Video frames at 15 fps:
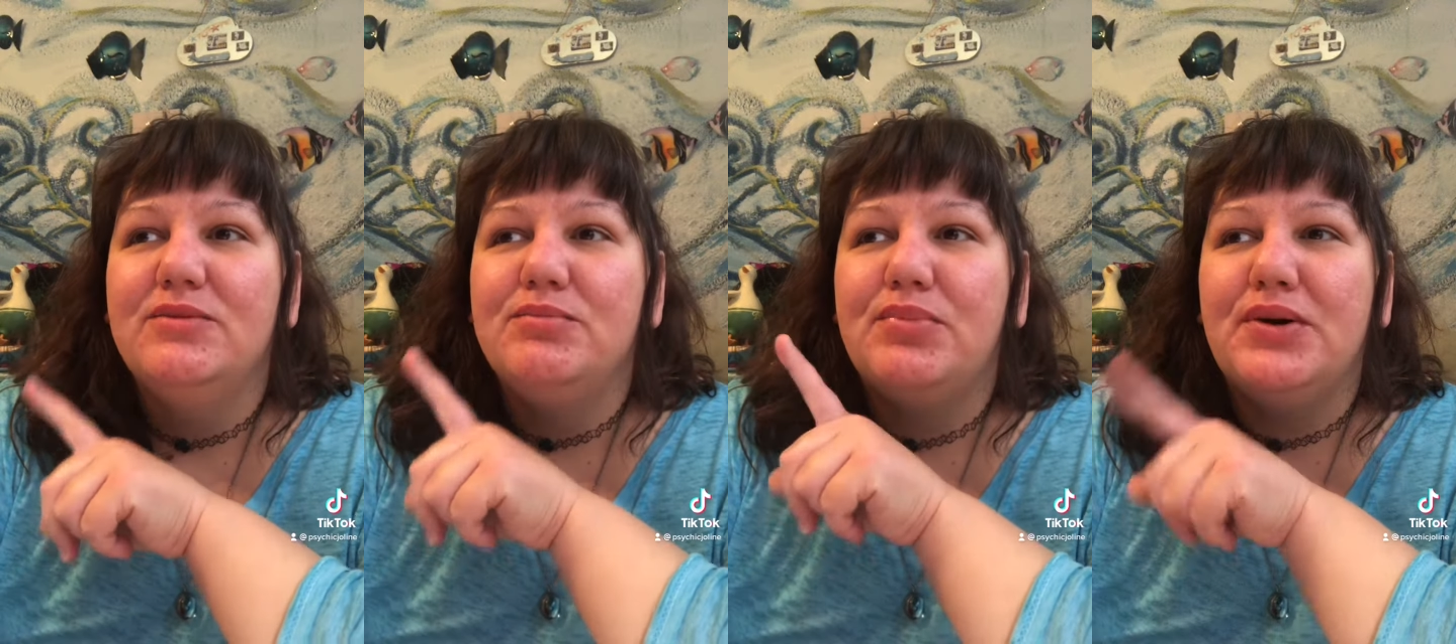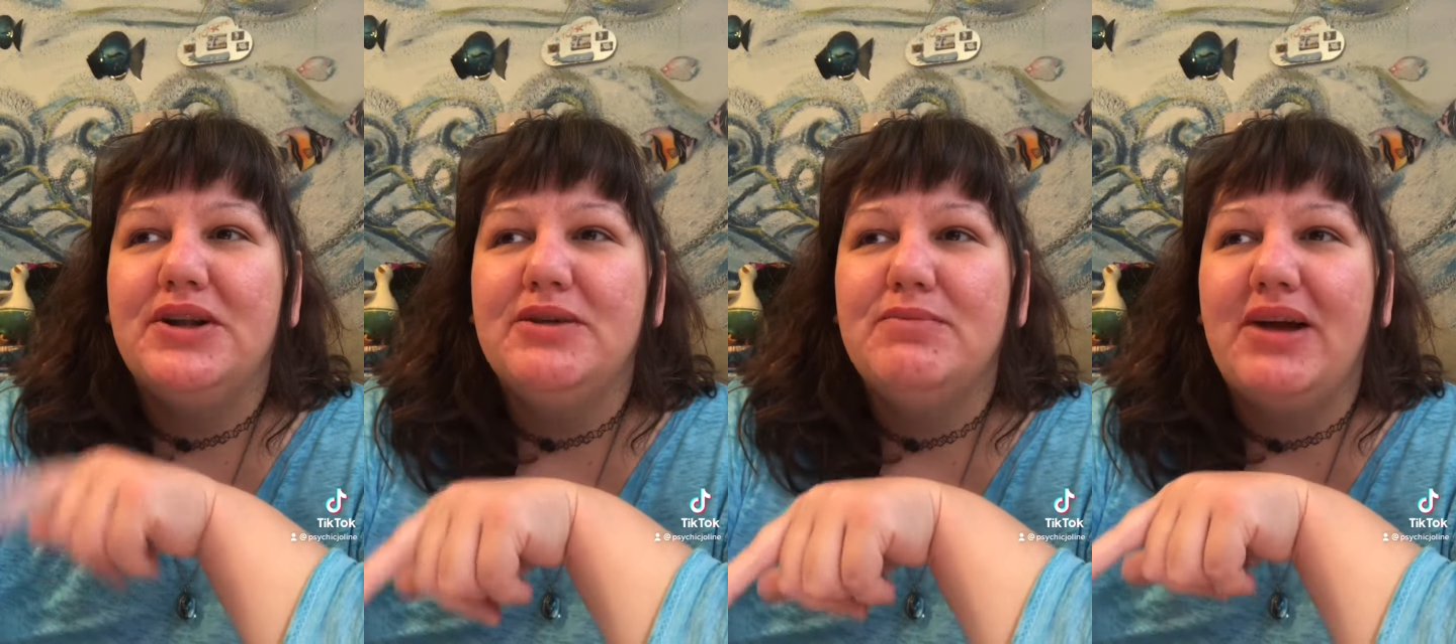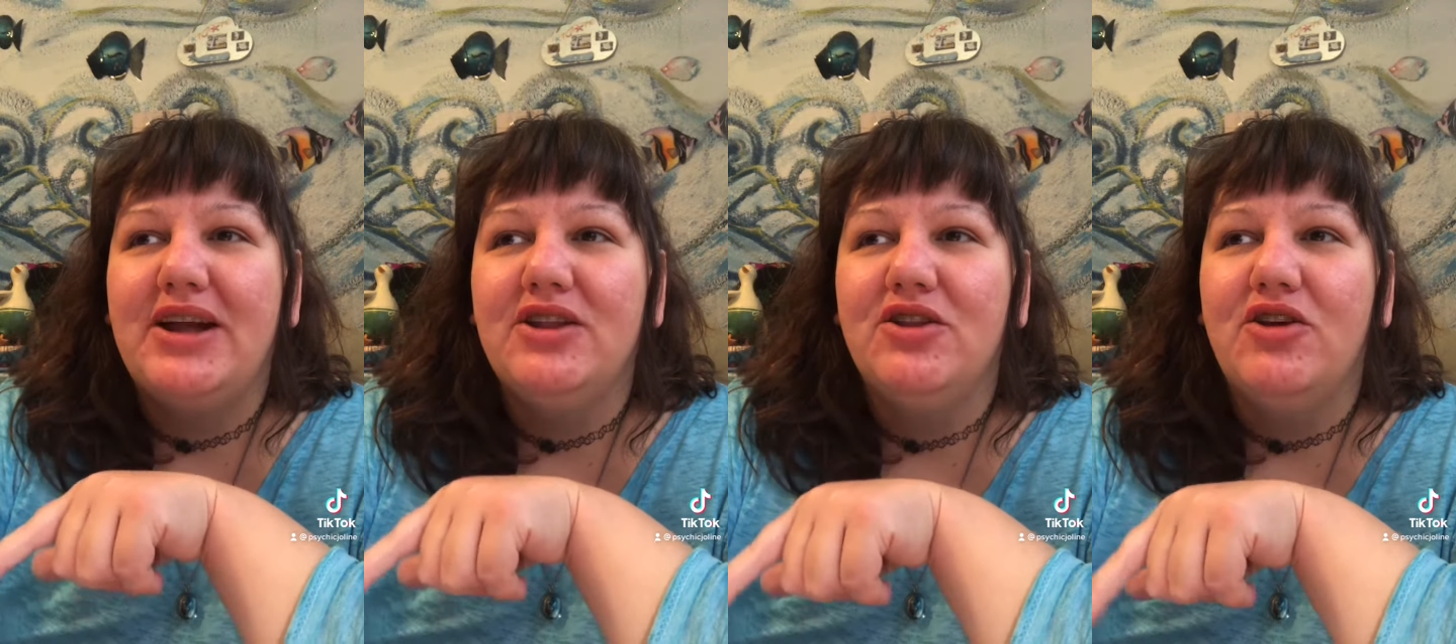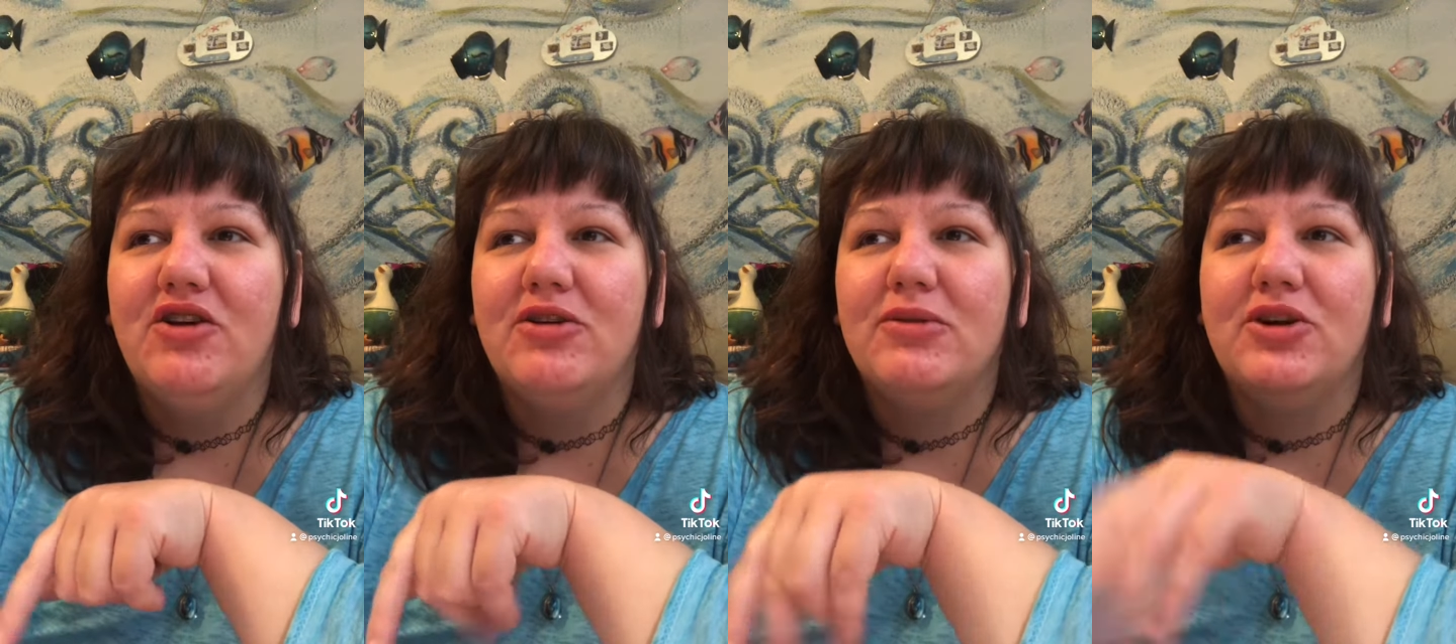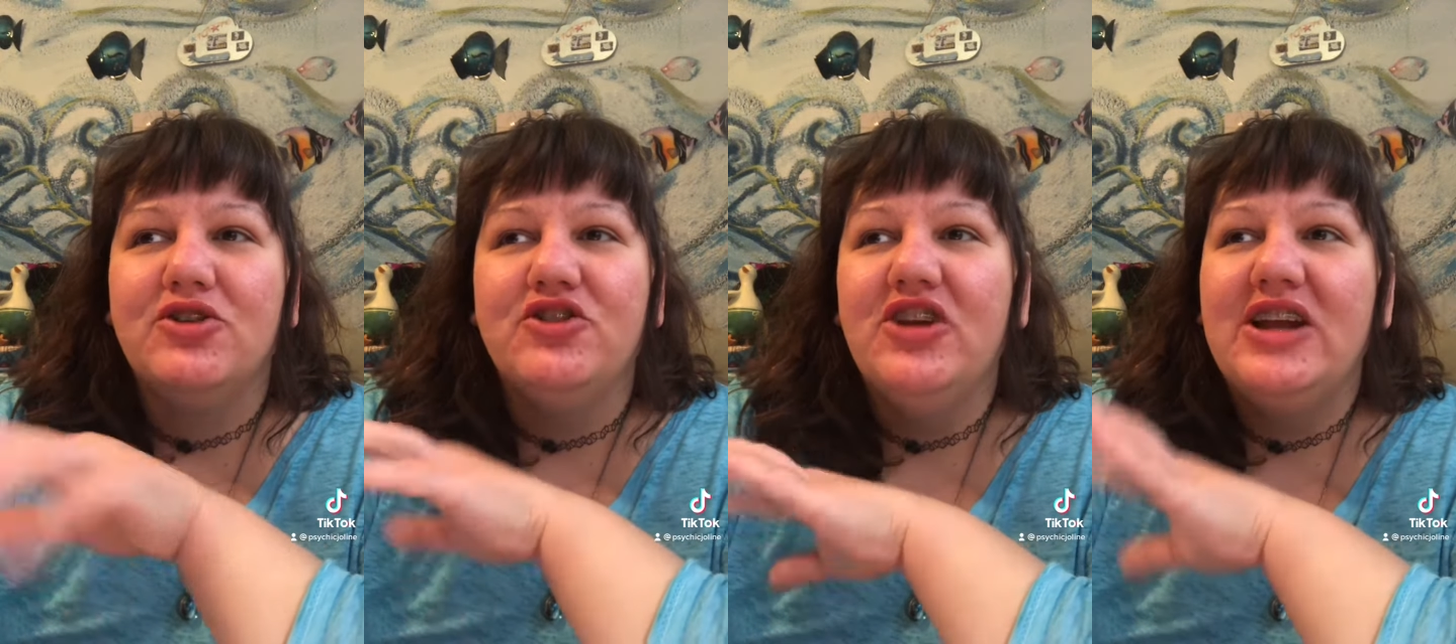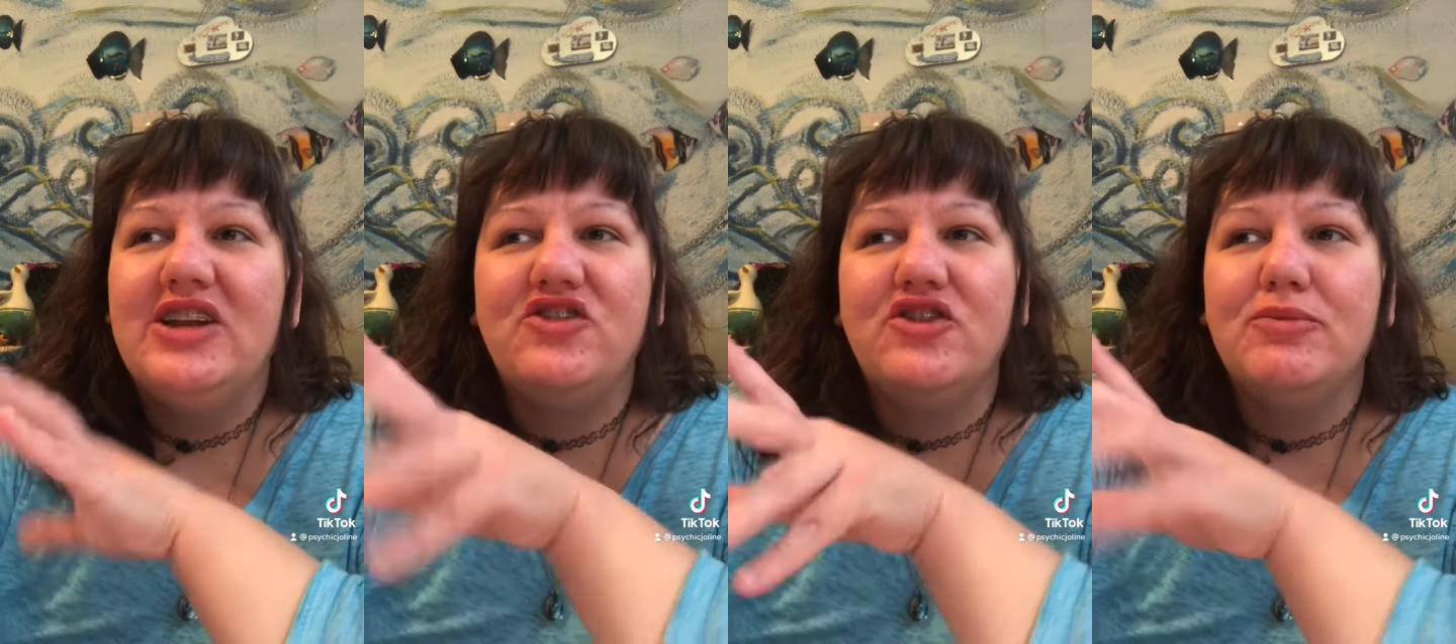putting my alarm or
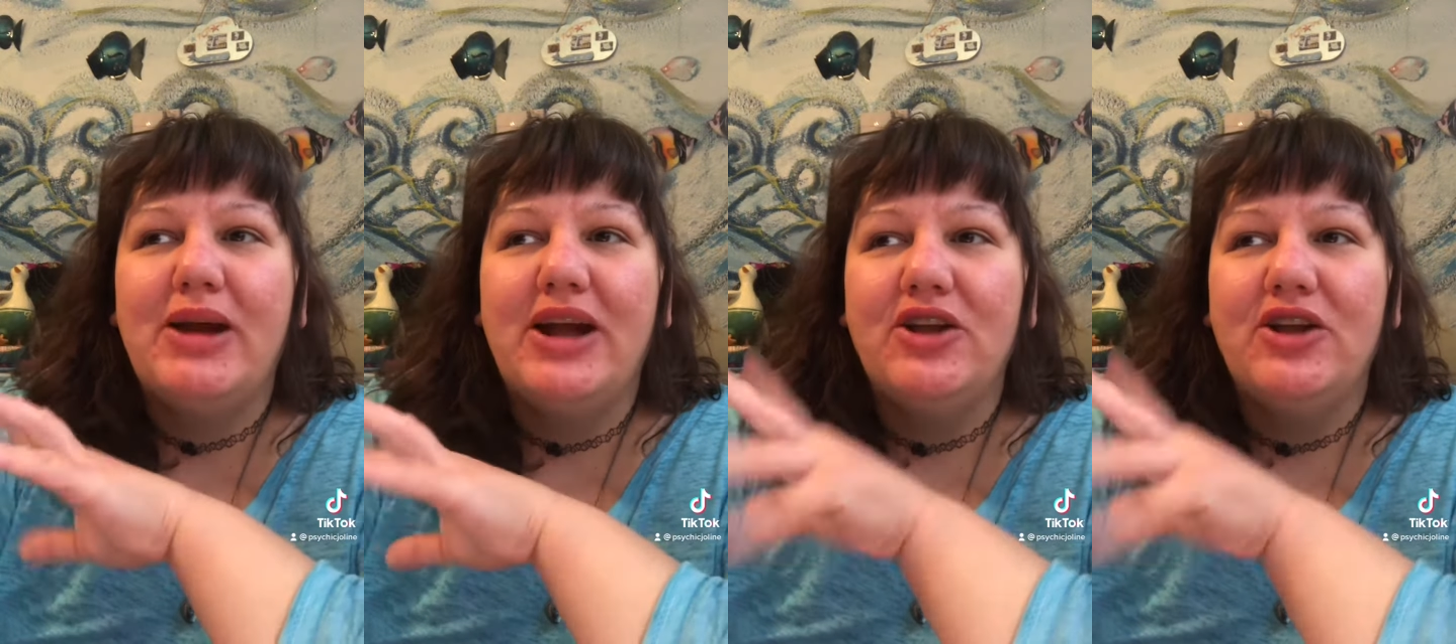changing my